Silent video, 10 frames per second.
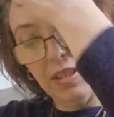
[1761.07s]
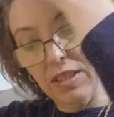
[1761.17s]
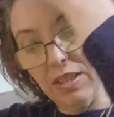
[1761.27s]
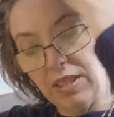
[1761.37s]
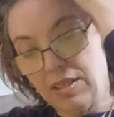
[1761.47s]

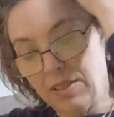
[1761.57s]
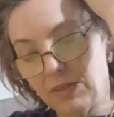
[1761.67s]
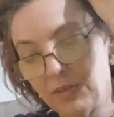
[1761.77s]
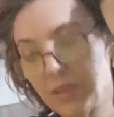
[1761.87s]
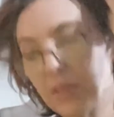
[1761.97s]

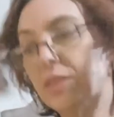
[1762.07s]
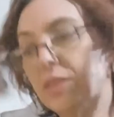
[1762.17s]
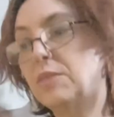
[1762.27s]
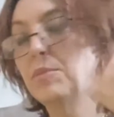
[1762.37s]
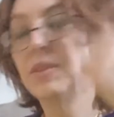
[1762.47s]
now I'm
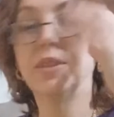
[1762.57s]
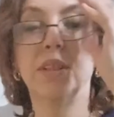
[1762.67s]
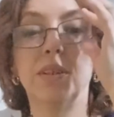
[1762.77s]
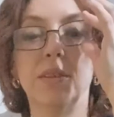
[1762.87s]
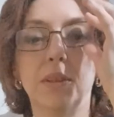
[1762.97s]
going to
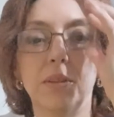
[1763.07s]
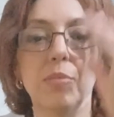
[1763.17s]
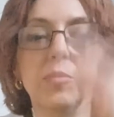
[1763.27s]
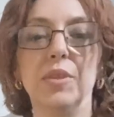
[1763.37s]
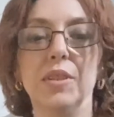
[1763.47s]
start another one.